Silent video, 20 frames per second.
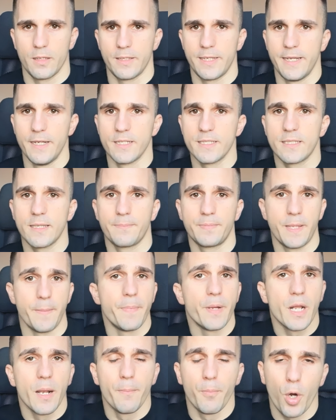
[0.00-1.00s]
here's the
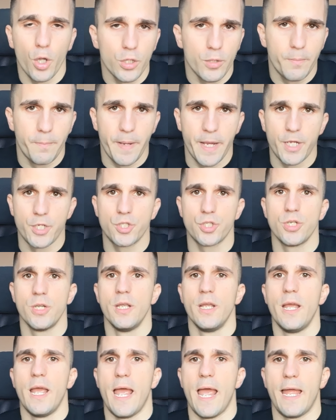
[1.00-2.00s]
typical product page.
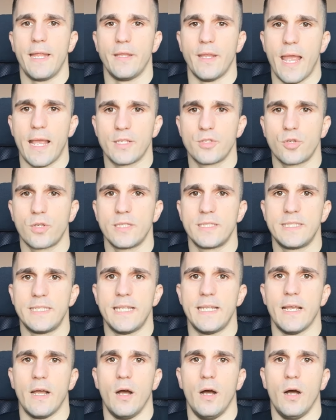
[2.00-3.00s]
And as you can
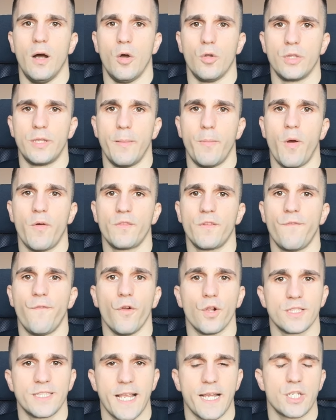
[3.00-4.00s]
see on the above the
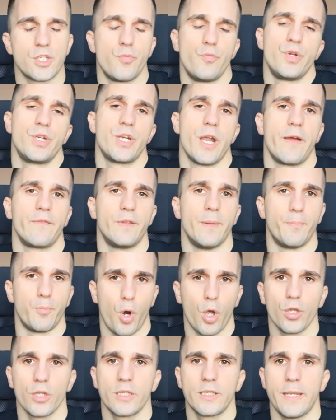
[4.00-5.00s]
full section, we have the
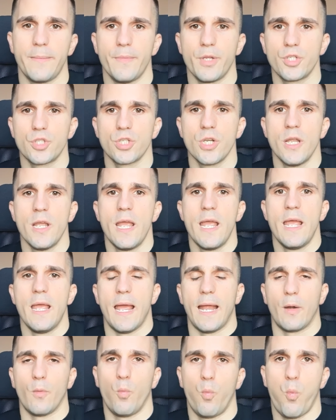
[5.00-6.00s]
product image.
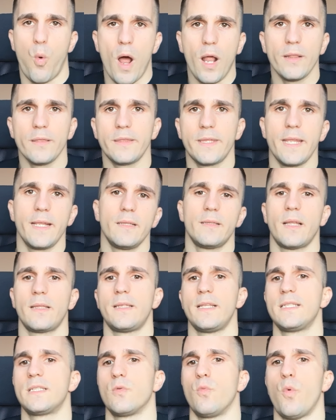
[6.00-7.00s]
And one thing
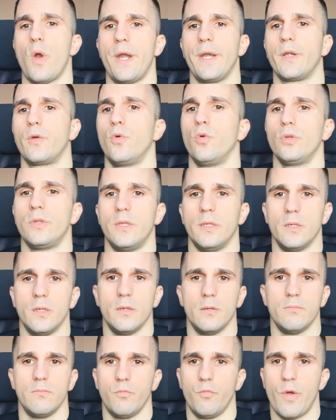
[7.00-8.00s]
that is very good,
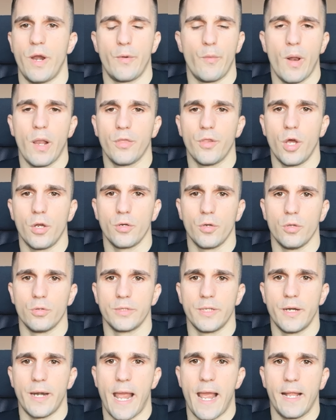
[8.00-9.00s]
very well done on
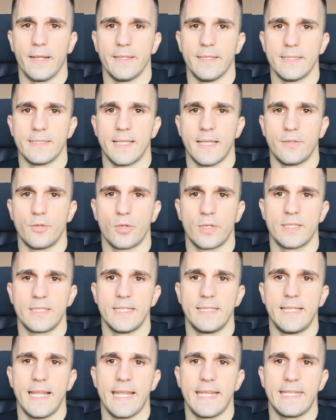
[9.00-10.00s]
their end is that you can
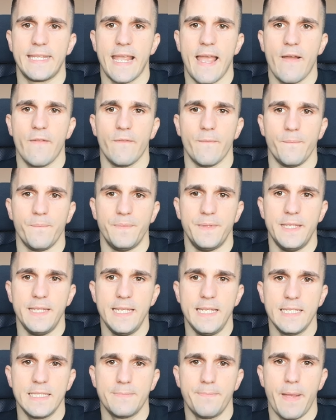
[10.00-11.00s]
see they have
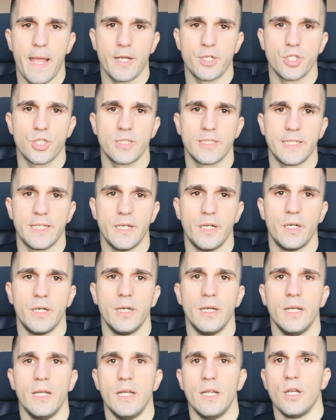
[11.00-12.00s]
these badges
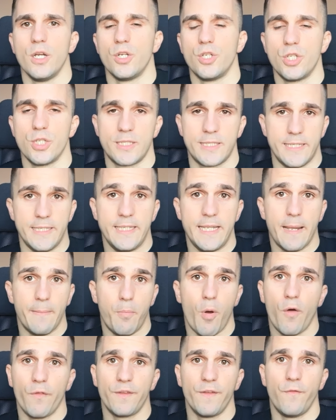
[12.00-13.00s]
here just in the
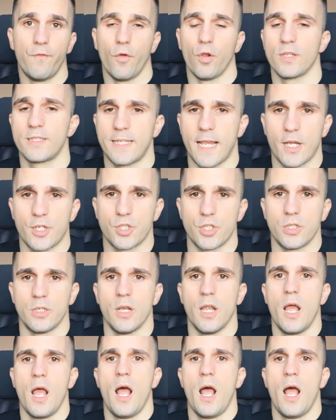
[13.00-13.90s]
above the full section.